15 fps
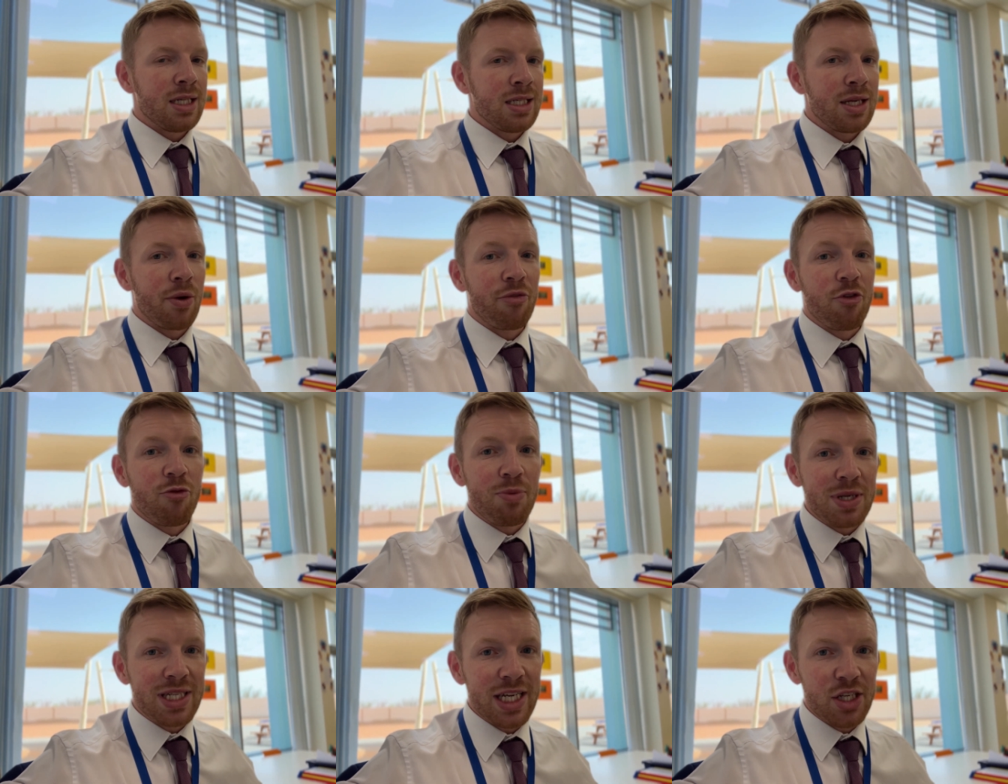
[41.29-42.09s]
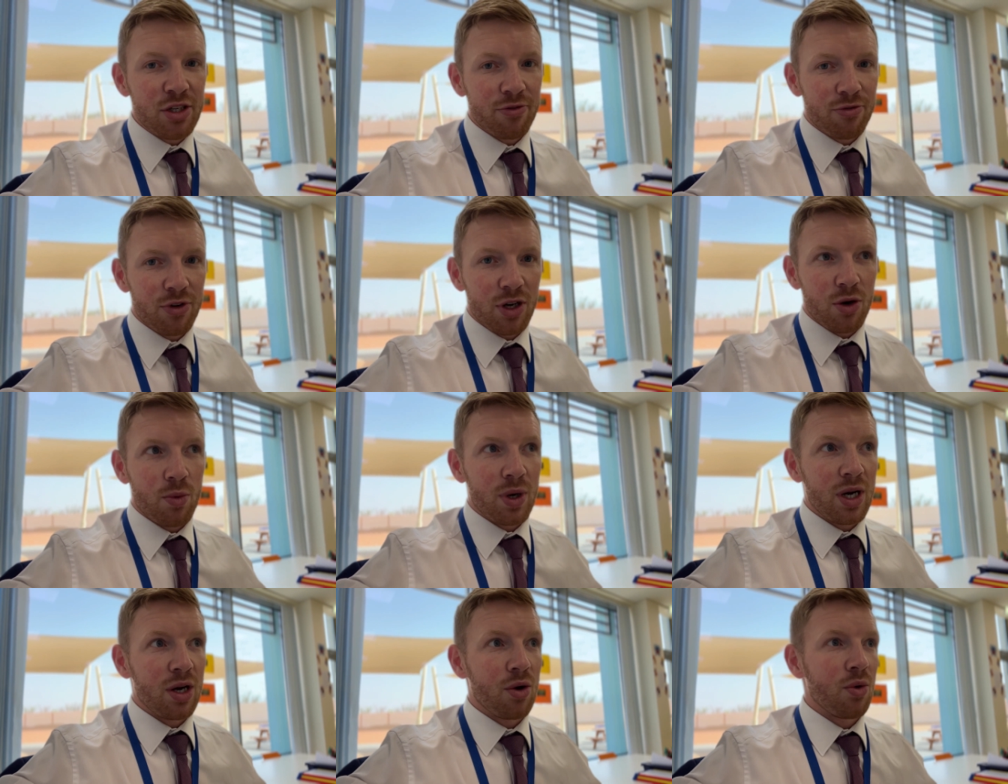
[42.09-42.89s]
Now, if you've been teaching for a little
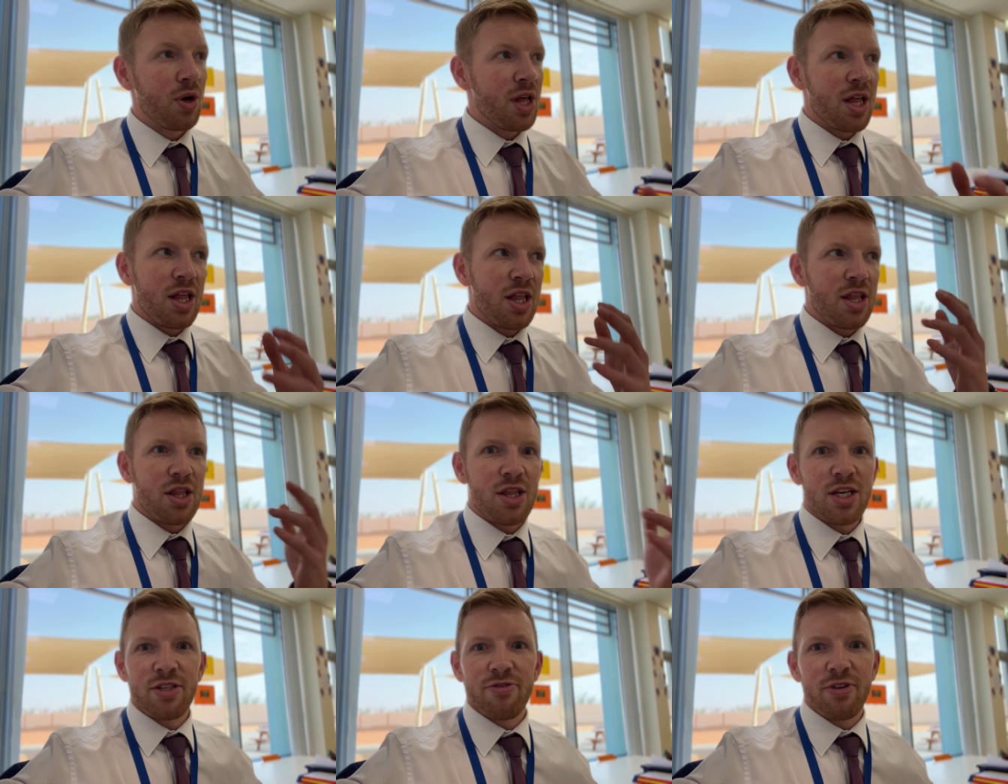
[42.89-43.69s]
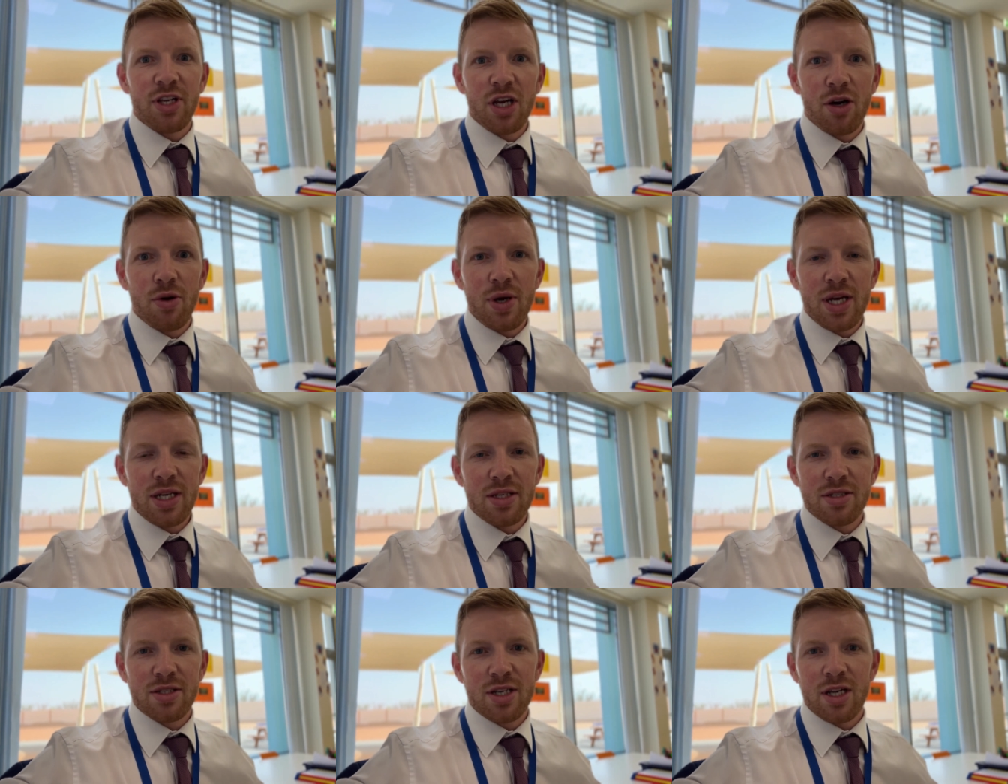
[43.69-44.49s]
while, this video
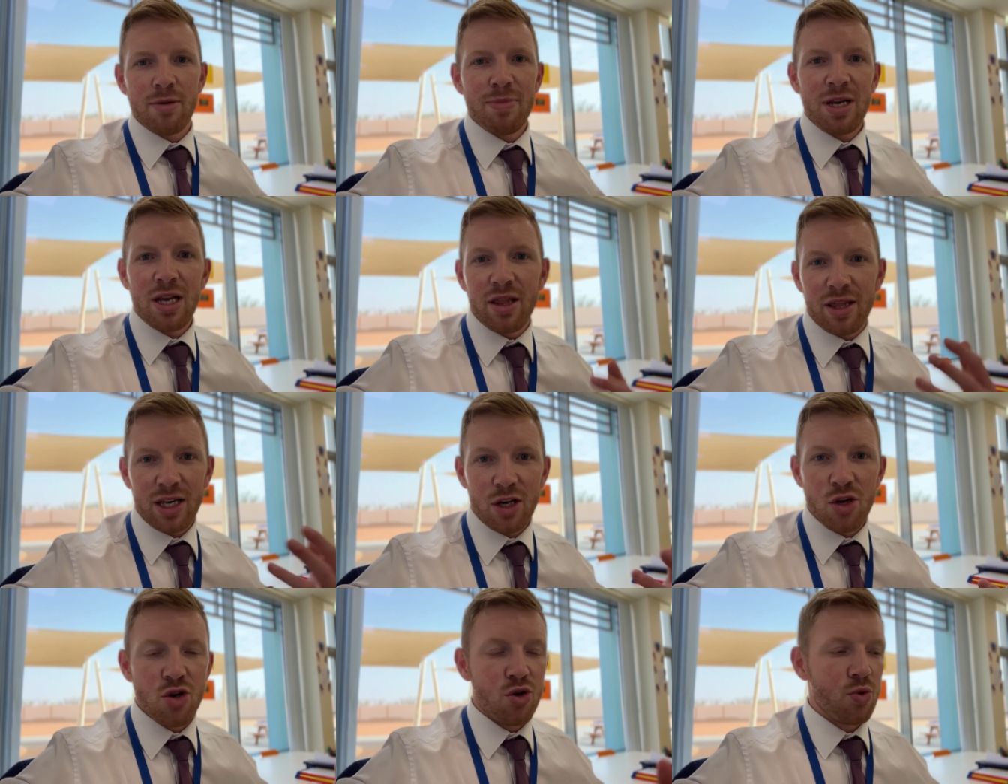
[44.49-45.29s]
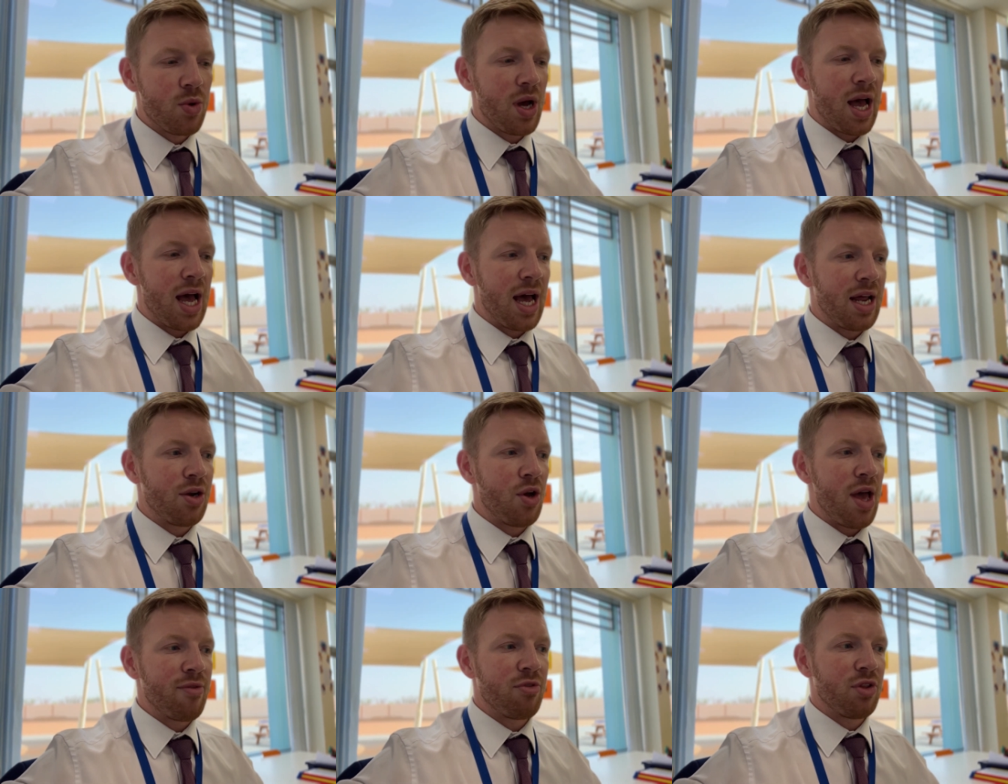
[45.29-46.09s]
is going to be nothing new
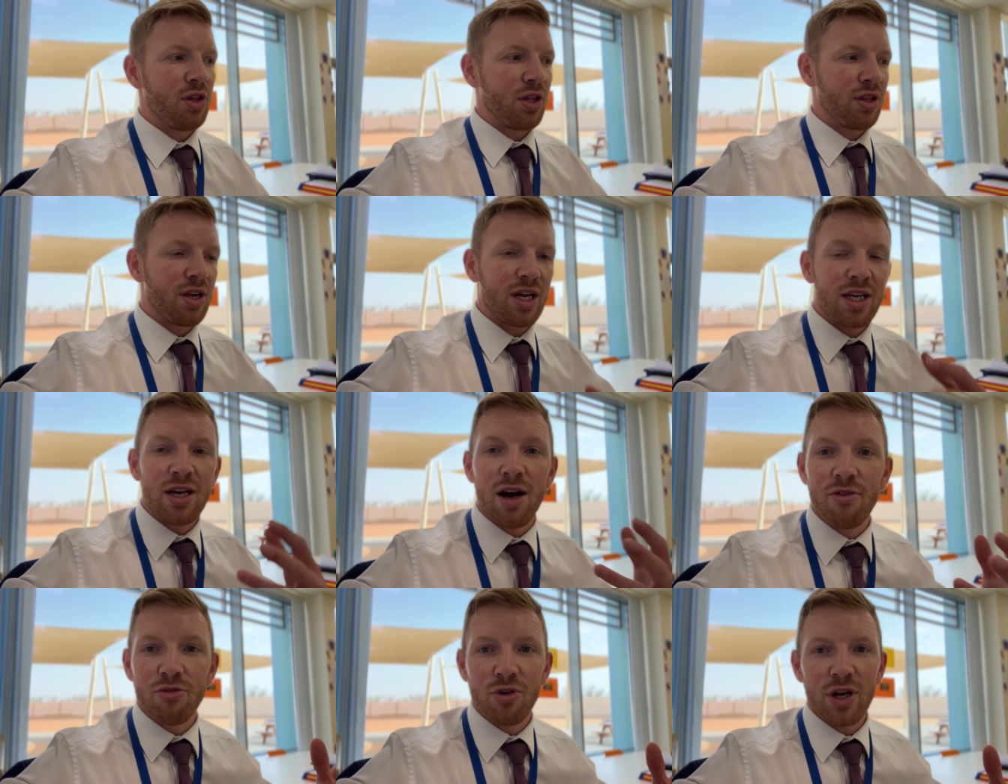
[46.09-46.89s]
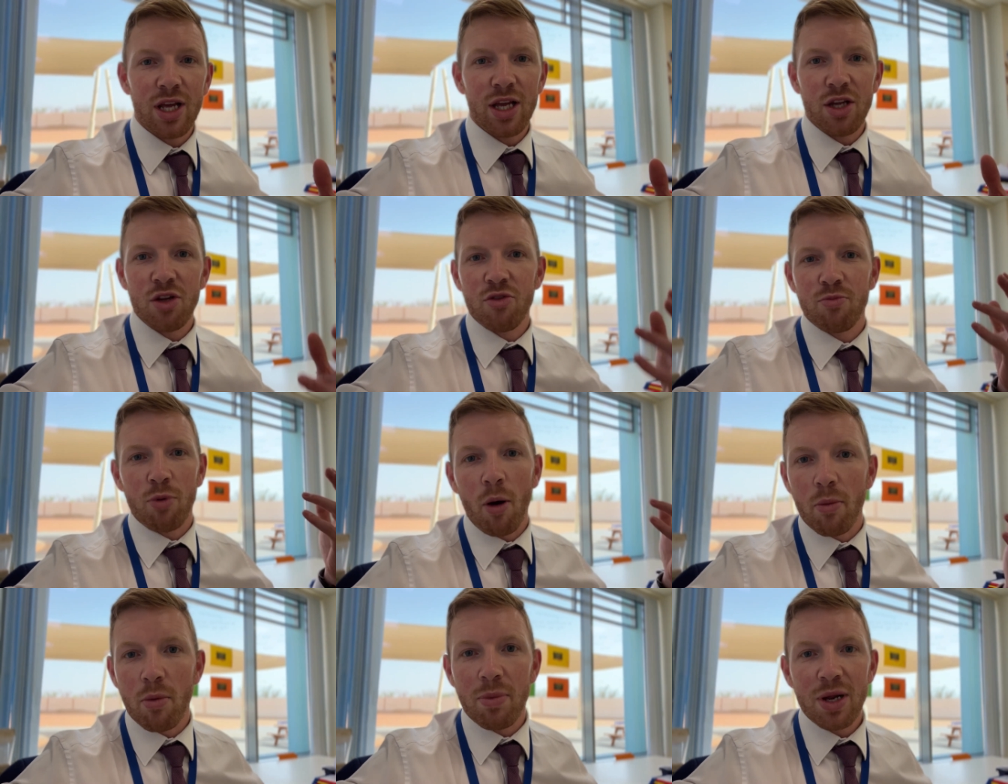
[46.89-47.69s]
and everything that I cover in it you've
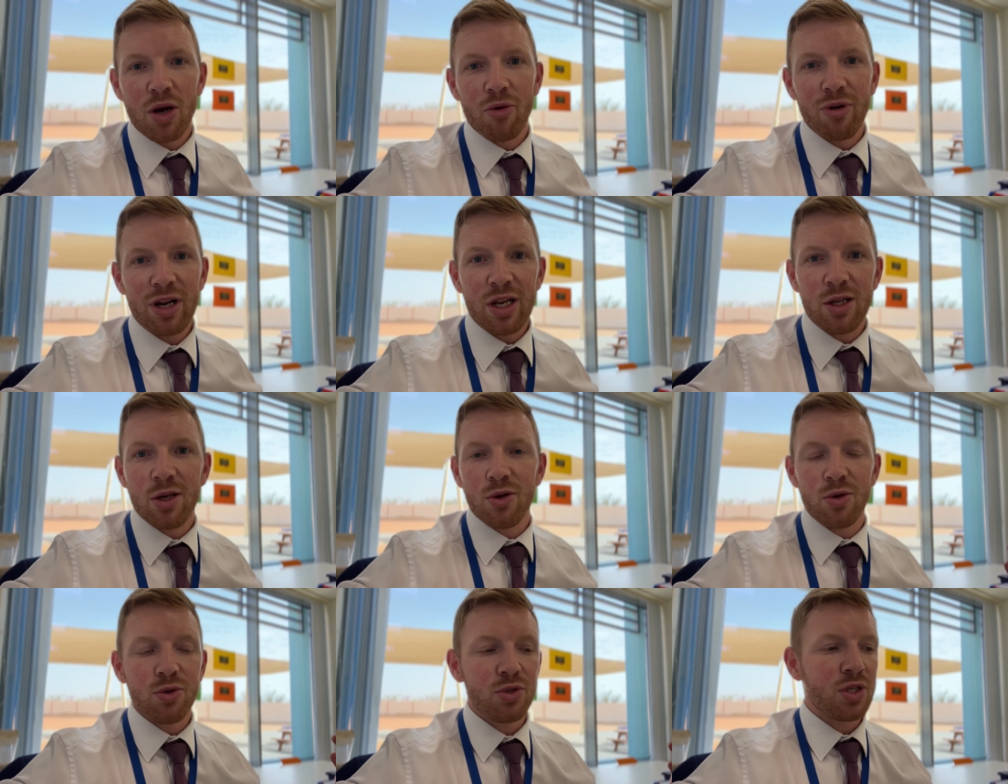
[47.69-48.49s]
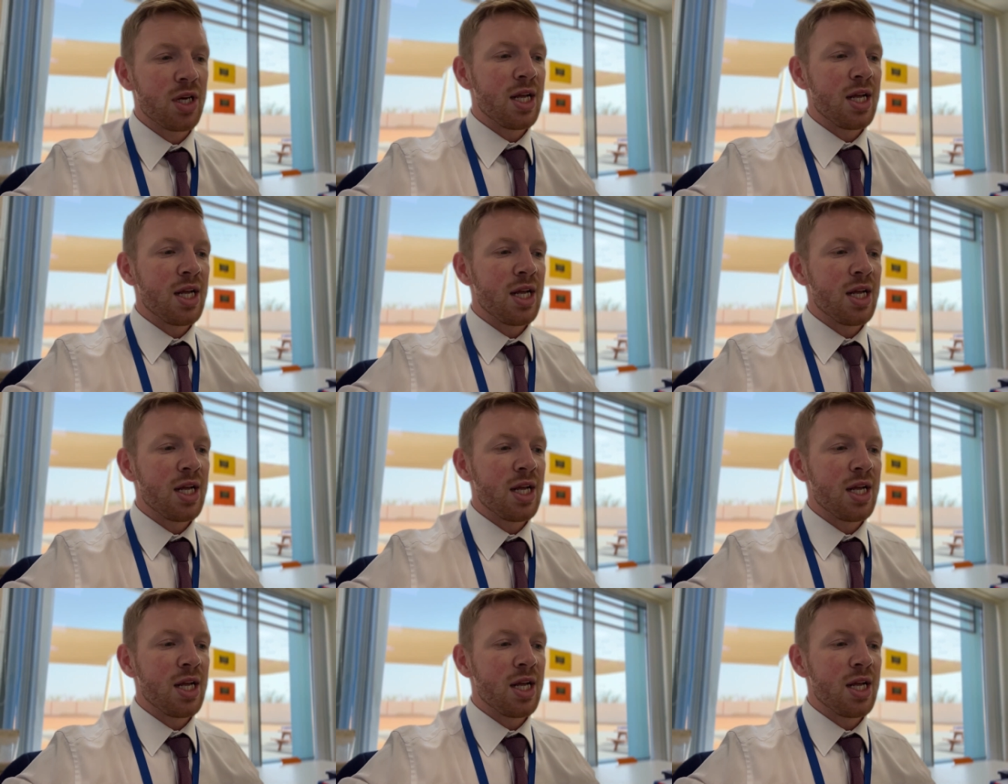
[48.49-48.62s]
probably already used.